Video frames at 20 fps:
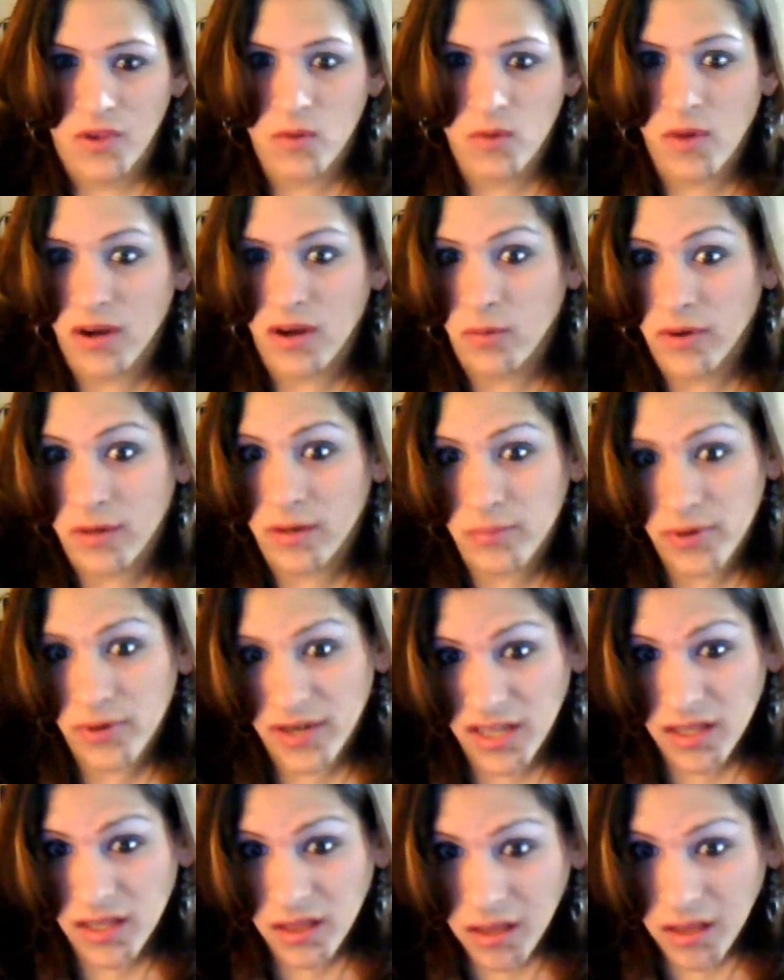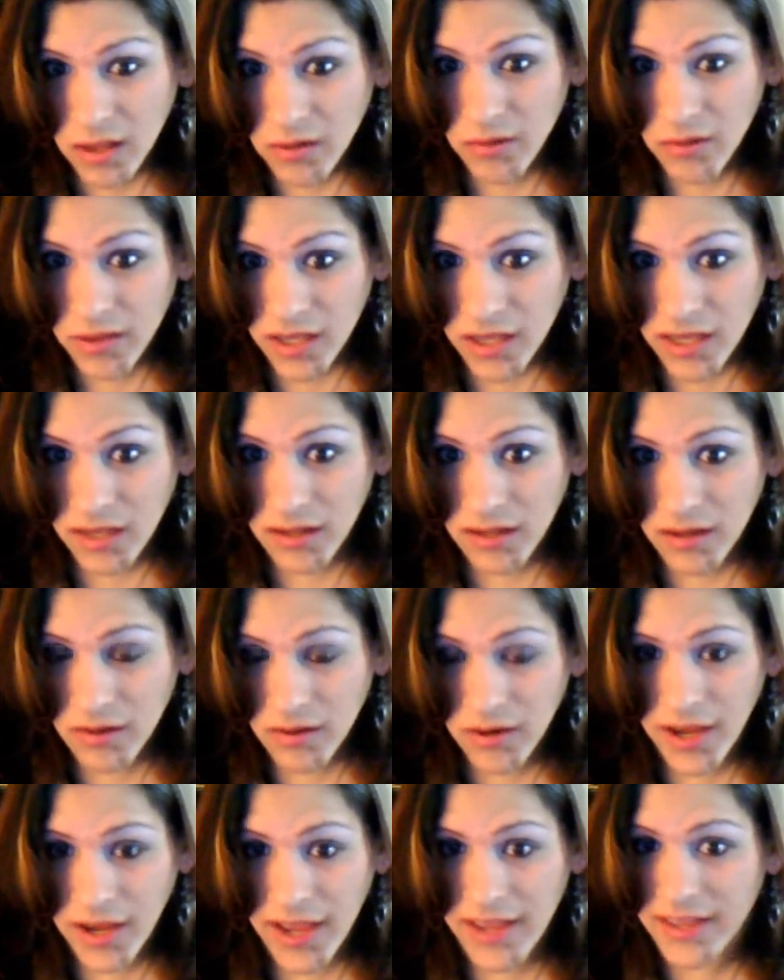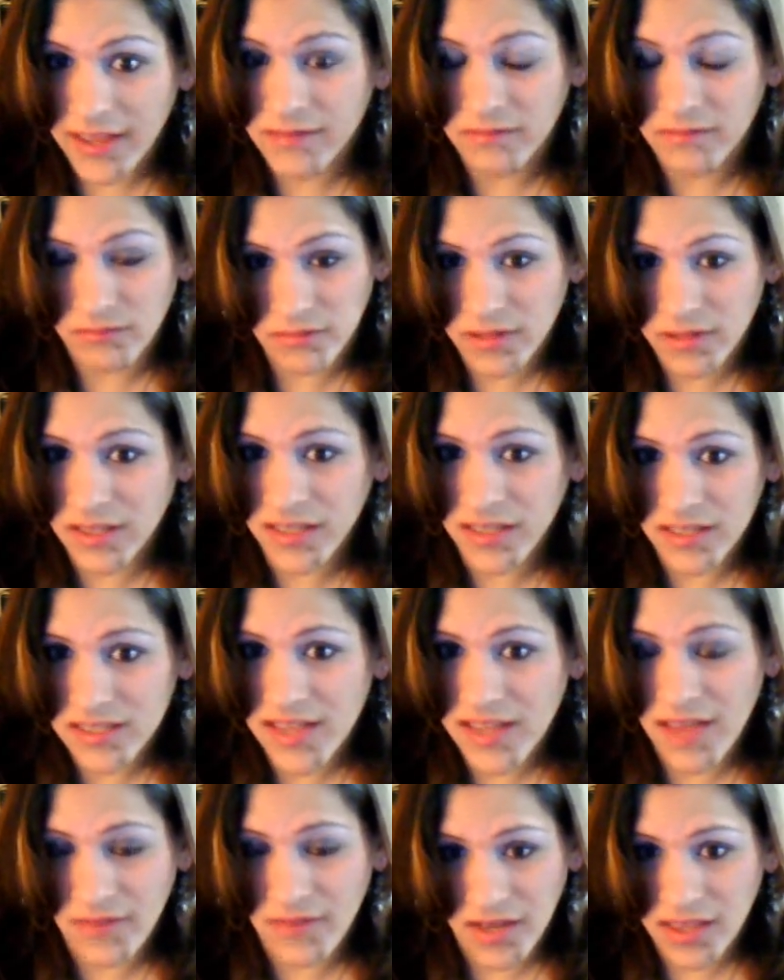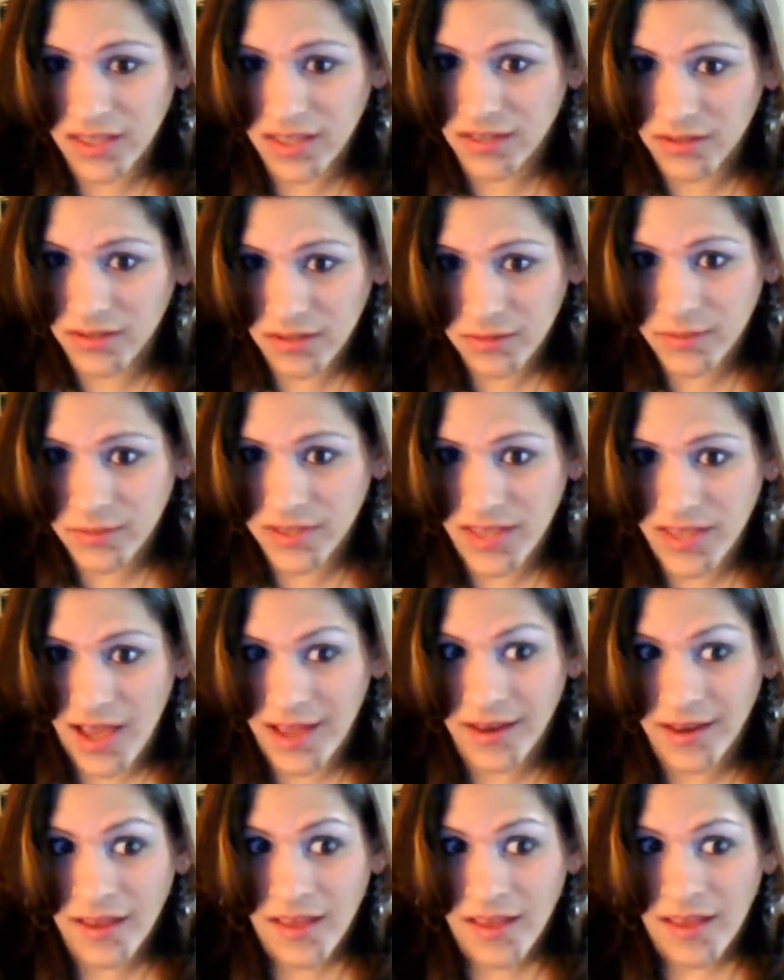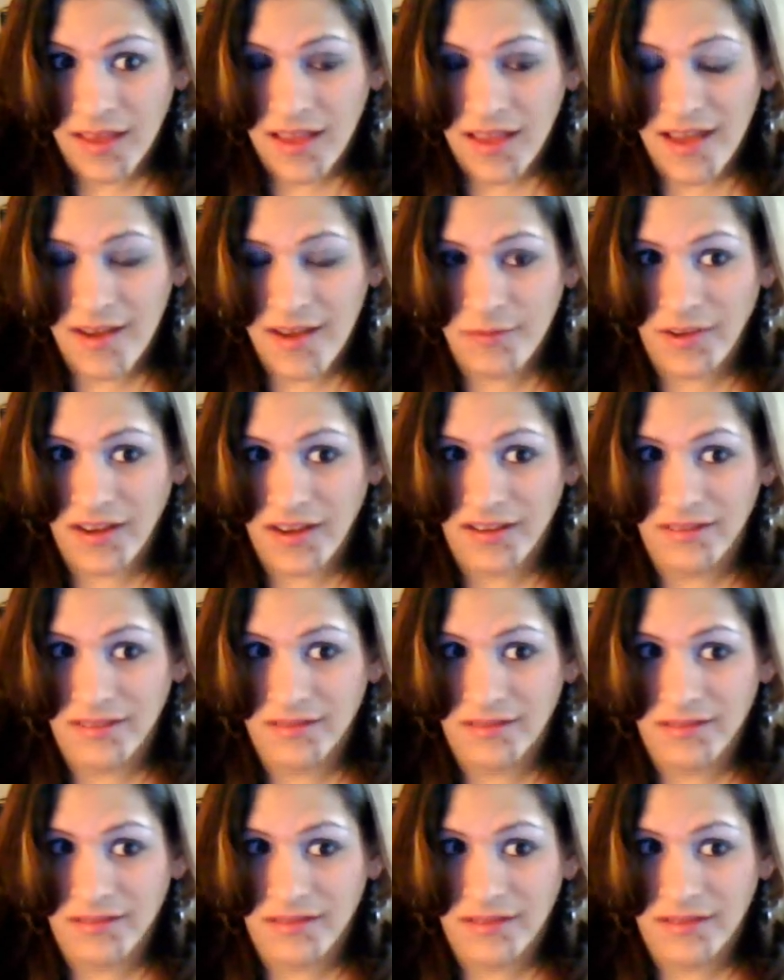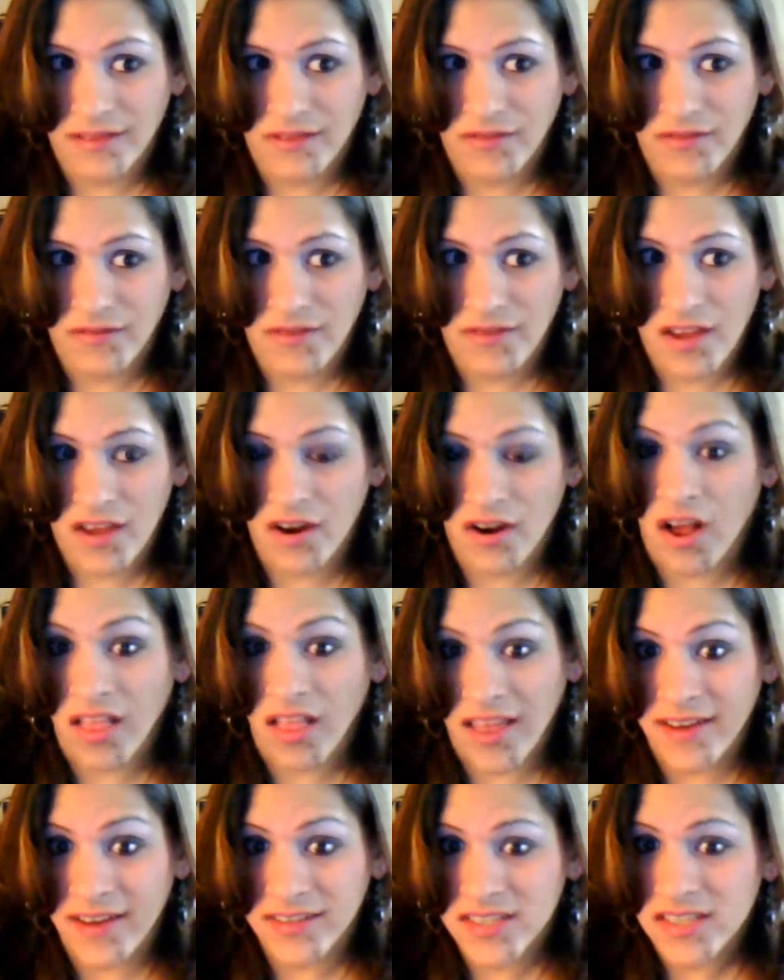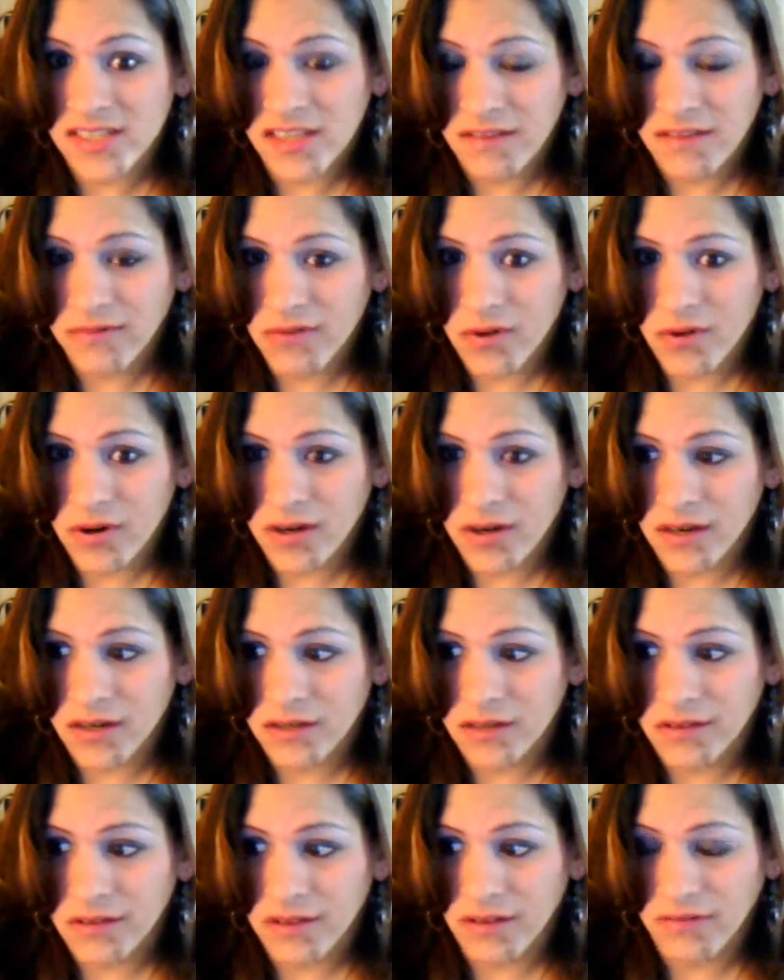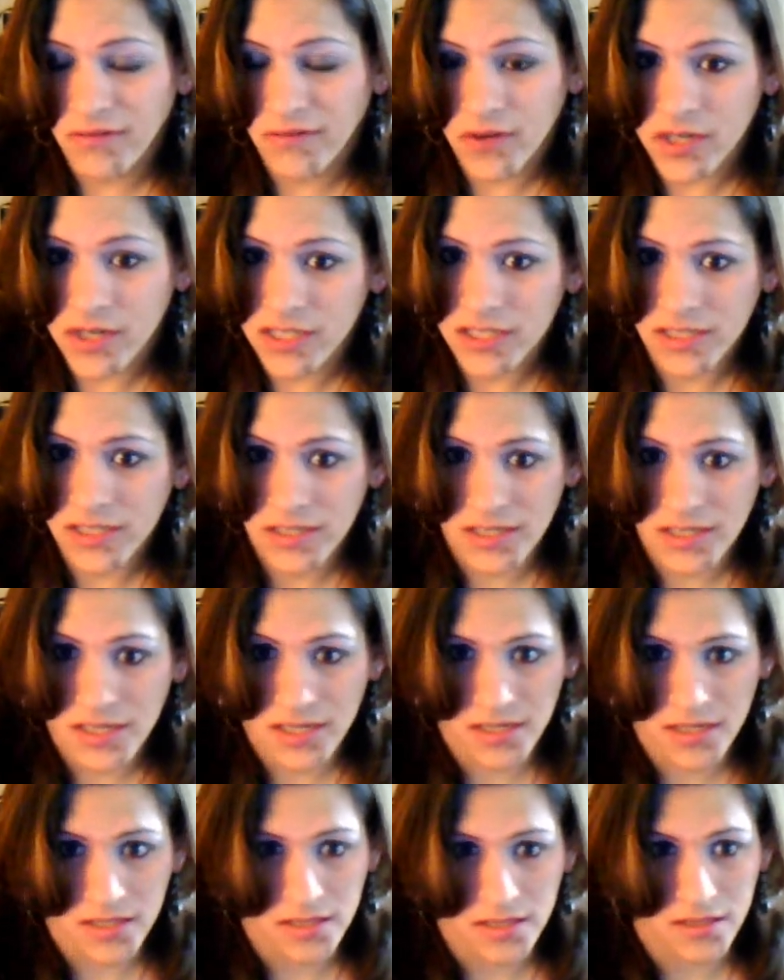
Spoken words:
you want to wear pretty clothing. Okay, it really doesn't have anything to do with that. I mean, in all honesty, for the first